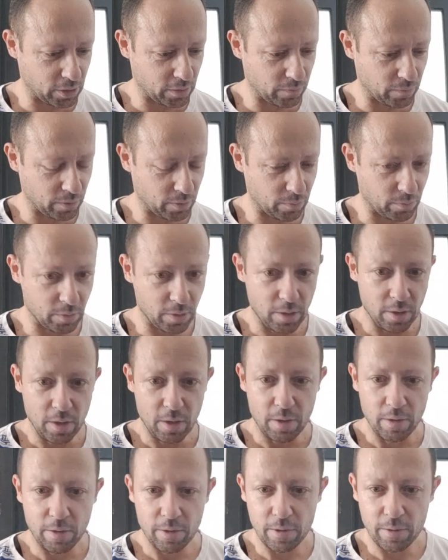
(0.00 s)
seven.
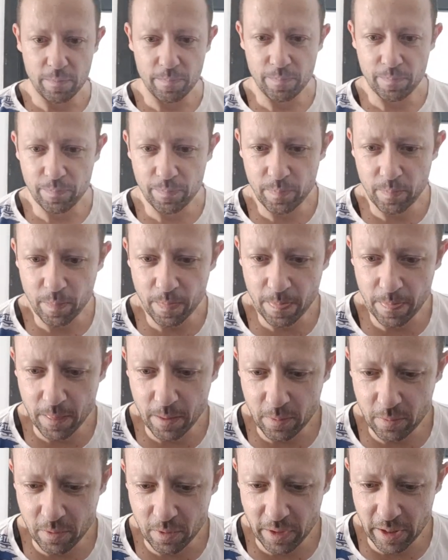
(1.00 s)

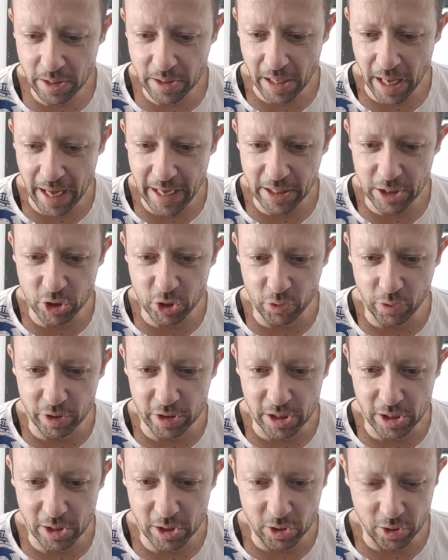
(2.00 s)
Well, there's eight
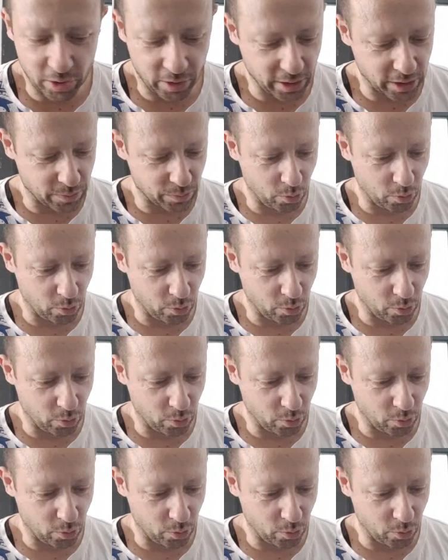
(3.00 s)
joints. This is like there's